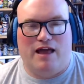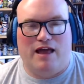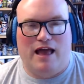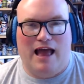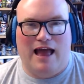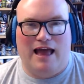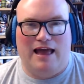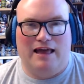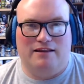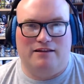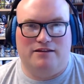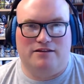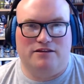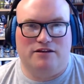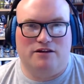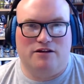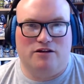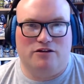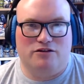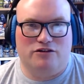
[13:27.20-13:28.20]

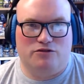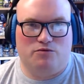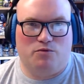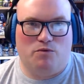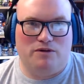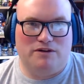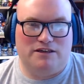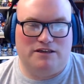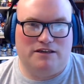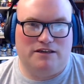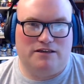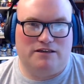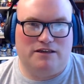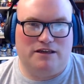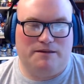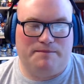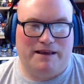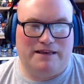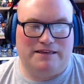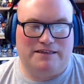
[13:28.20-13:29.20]
and just wanted to
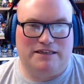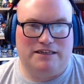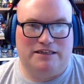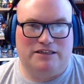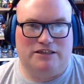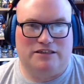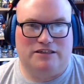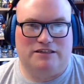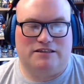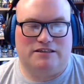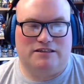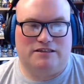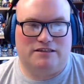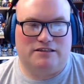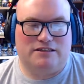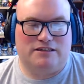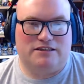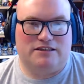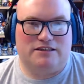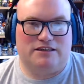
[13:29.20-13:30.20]
basically just
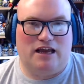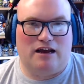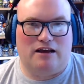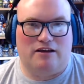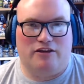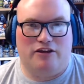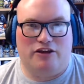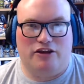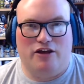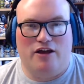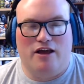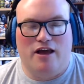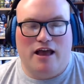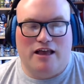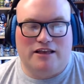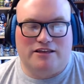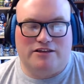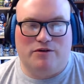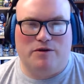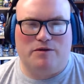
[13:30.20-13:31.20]
suck the year.
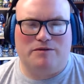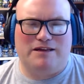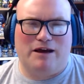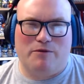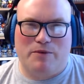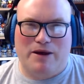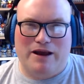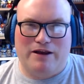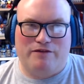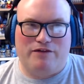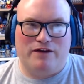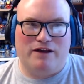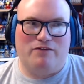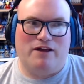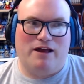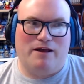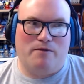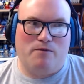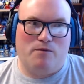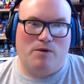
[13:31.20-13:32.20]
So it was that weird thing of
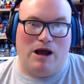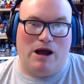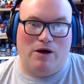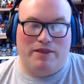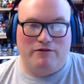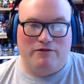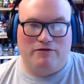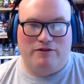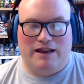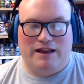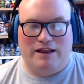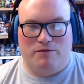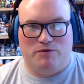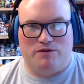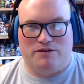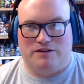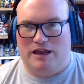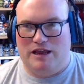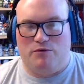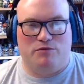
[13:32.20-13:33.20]
like, wow, it
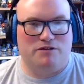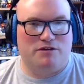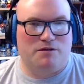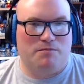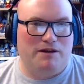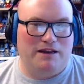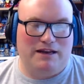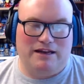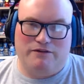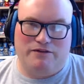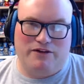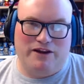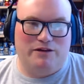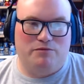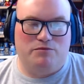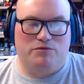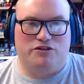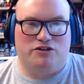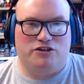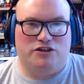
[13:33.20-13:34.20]
was completely different. He
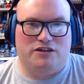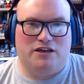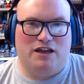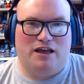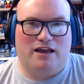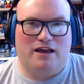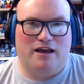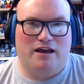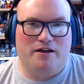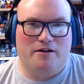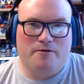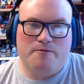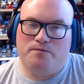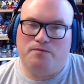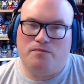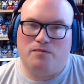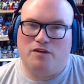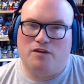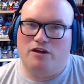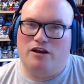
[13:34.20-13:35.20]
was just like a,
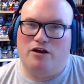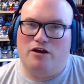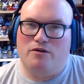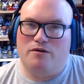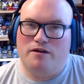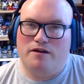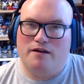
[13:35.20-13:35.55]
you know,